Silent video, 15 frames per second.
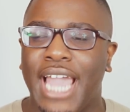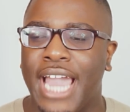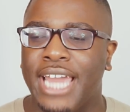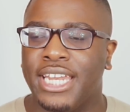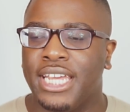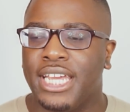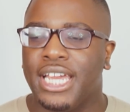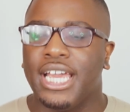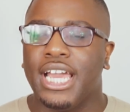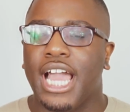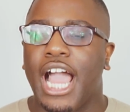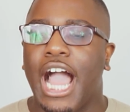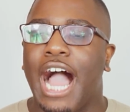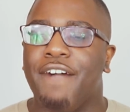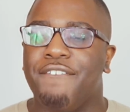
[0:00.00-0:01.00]
And
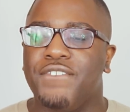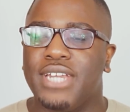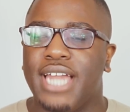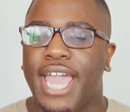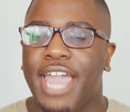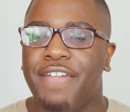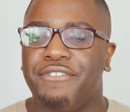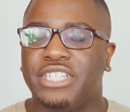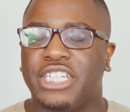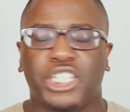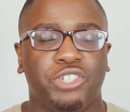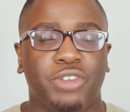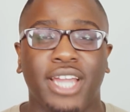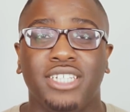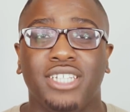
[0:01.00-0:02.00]
I feel like if it's a
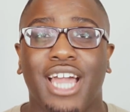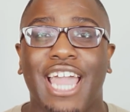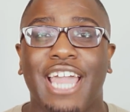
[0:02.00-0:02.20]
stranger,